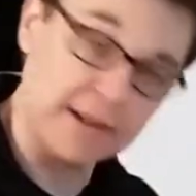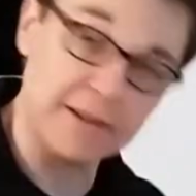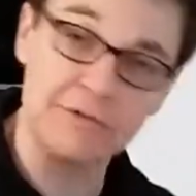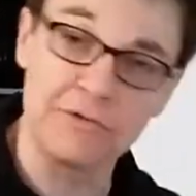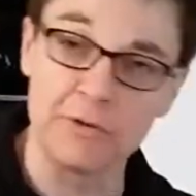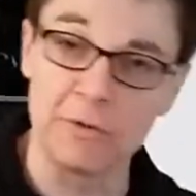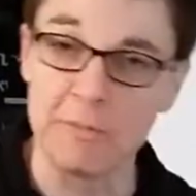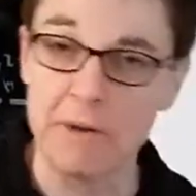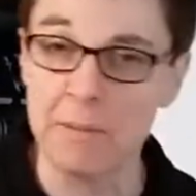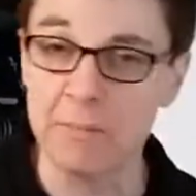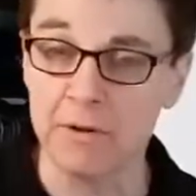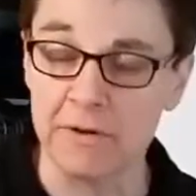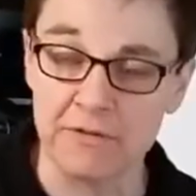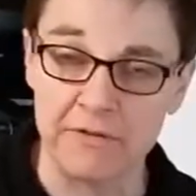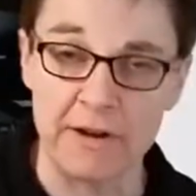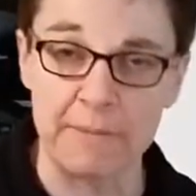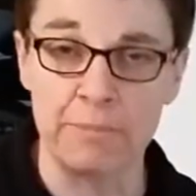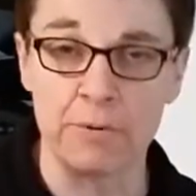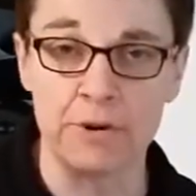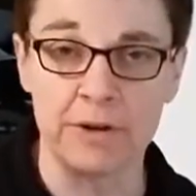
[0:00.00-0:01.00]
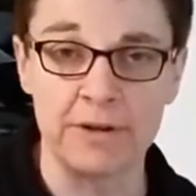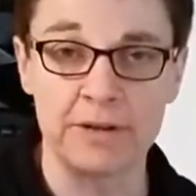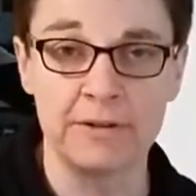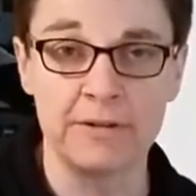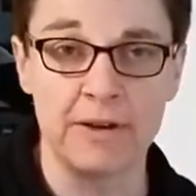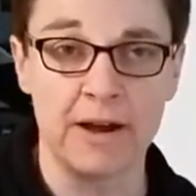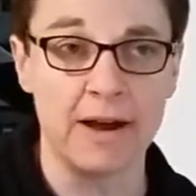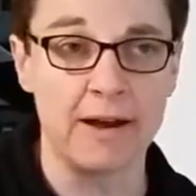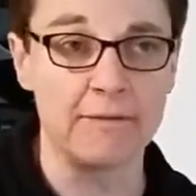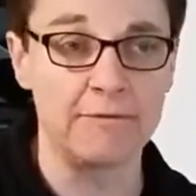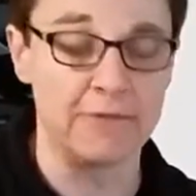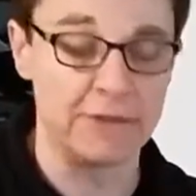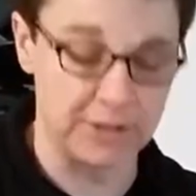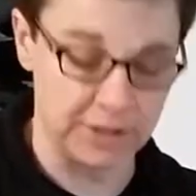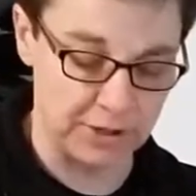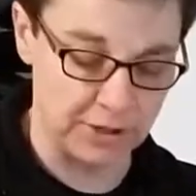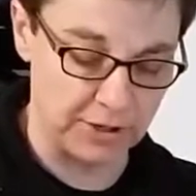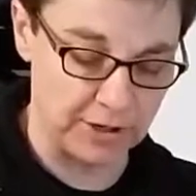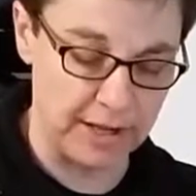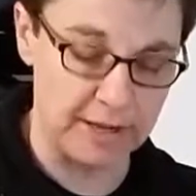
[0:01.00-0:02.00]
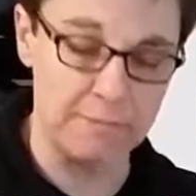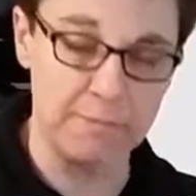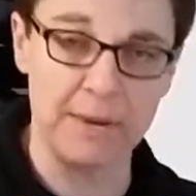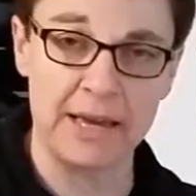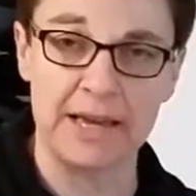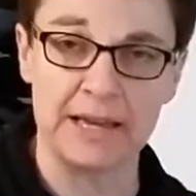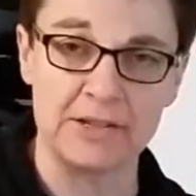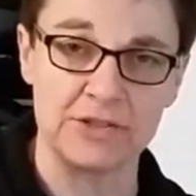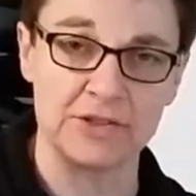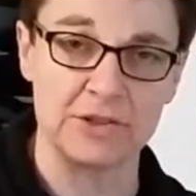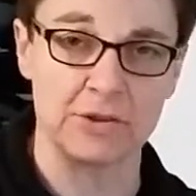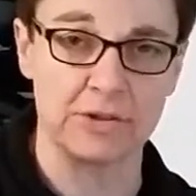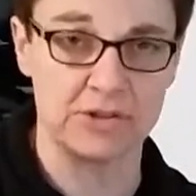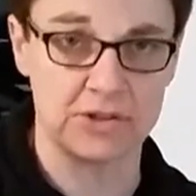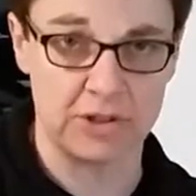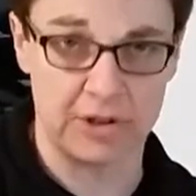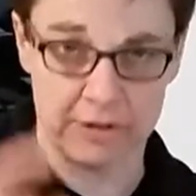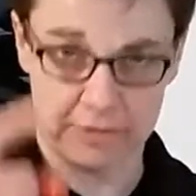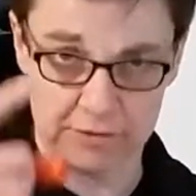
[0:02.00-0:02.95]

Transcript: And if you remember, if I put vinegar and baking soda